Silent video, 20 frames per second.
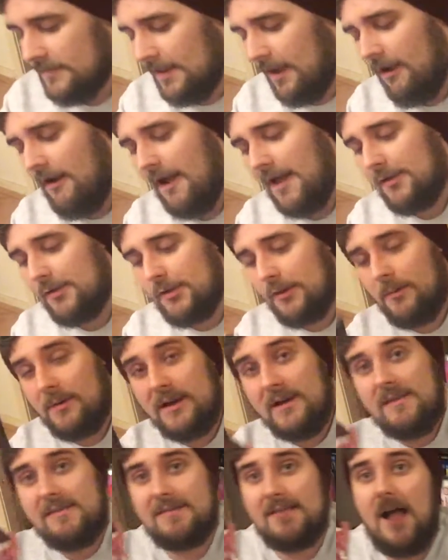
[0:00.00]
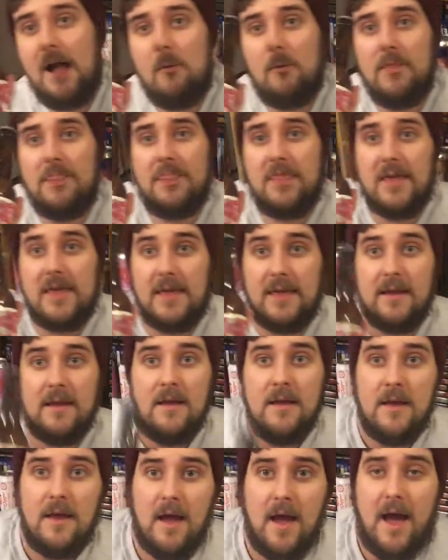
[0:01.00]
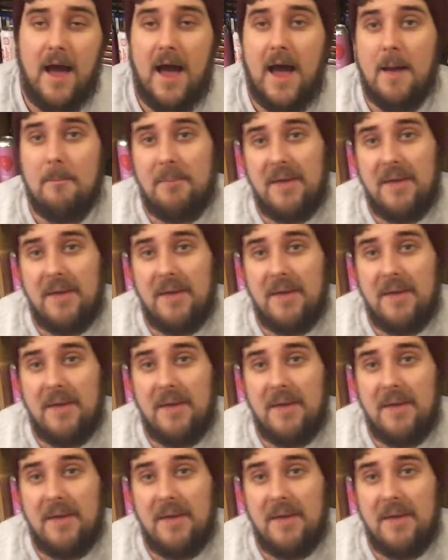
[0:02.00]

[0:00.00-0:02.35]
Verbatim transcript: All right, so we're going to start with the uh,